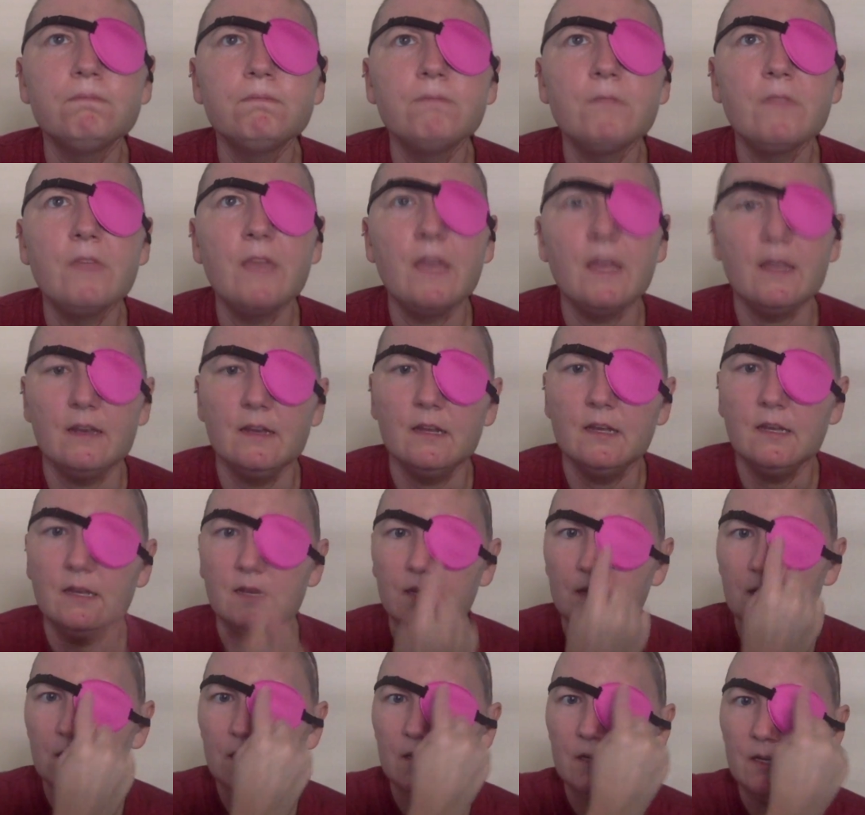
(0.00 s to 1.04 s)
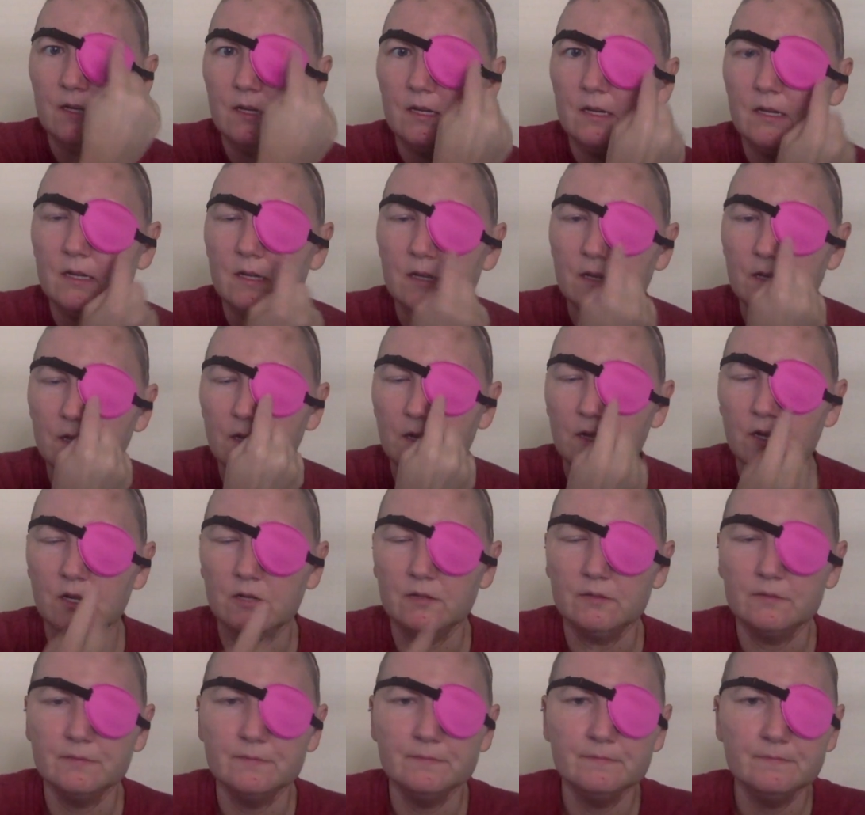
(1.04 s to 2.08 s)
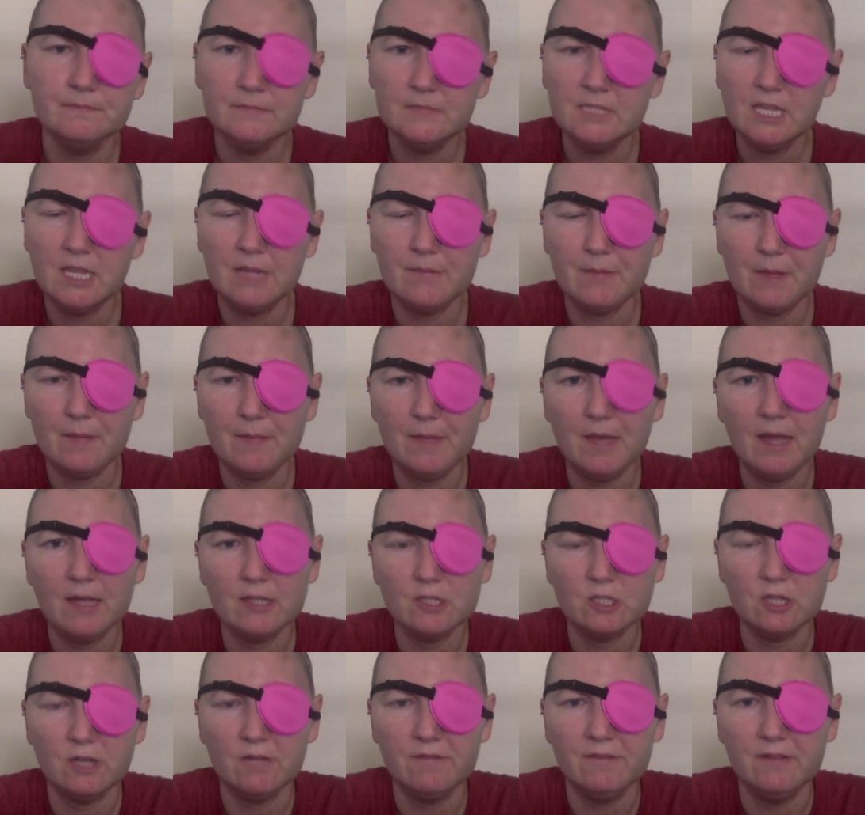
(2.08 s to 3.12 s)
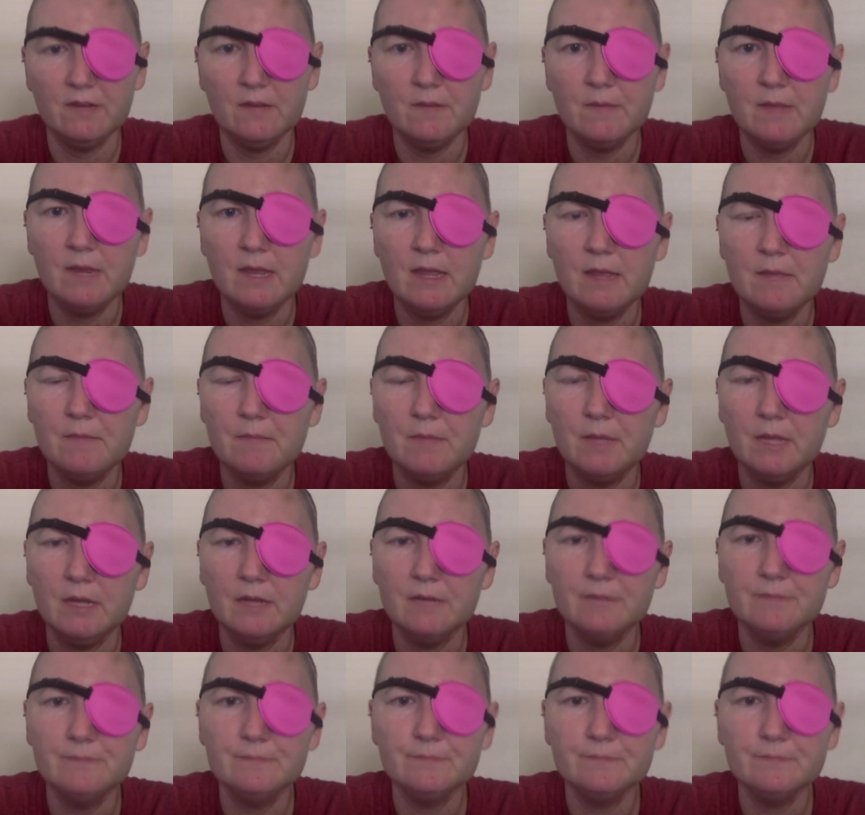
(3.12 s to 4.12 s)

then I'll take my patch off in a minute, but